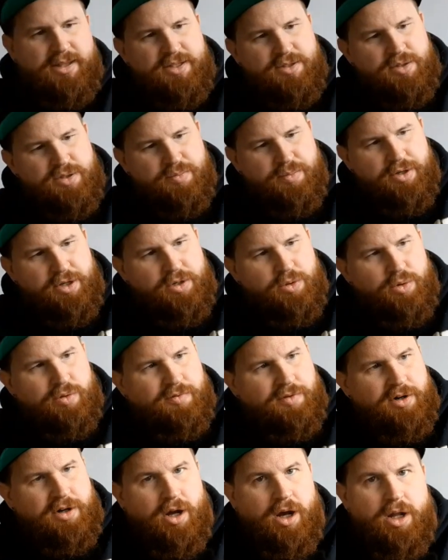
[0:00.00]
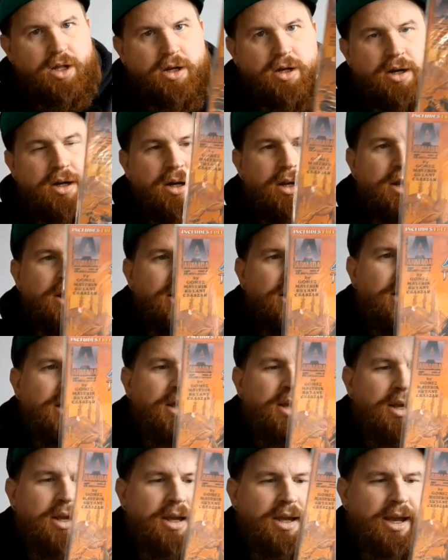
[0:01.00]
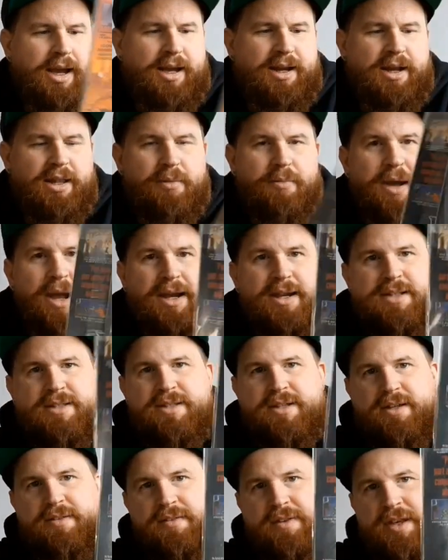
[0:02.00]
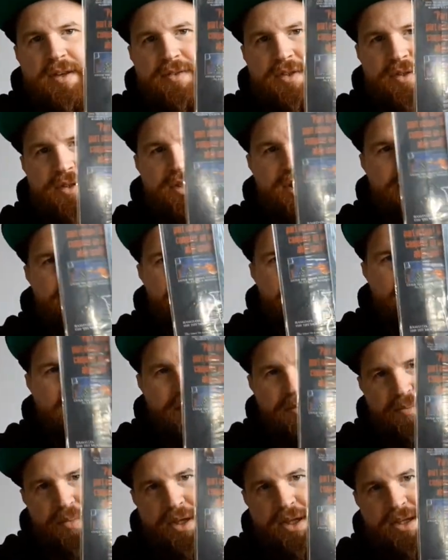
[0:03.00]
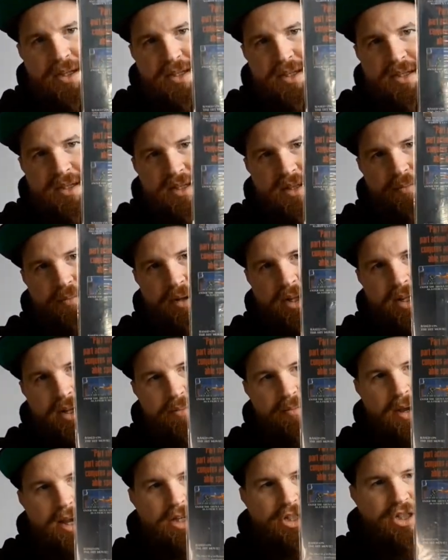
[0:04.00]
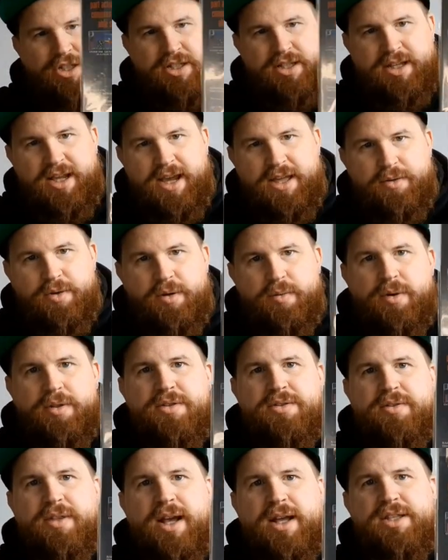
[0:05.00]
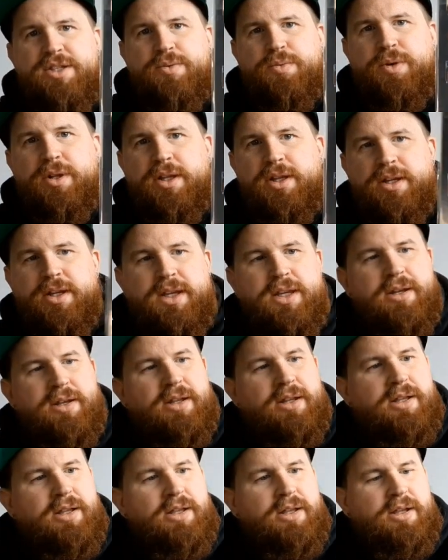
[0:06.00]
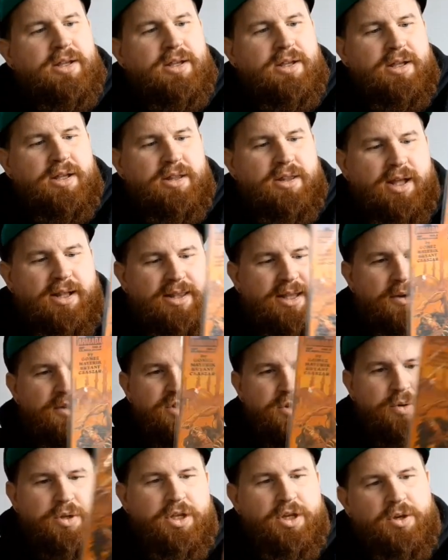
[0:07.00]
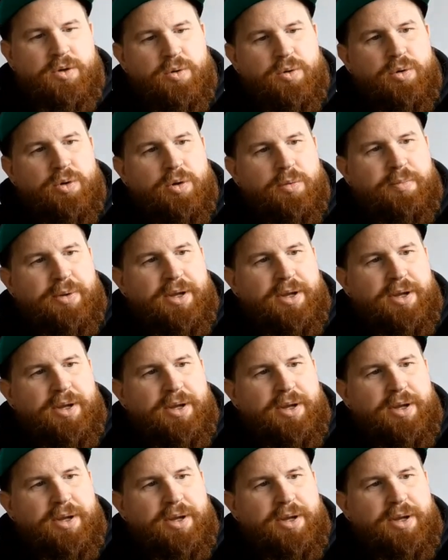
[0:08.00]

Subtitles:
this was pretty cool for a dollar. And in the back, it gives you some pieces to play Magic the Gathering with. So that's really neat. Thought that was a really cool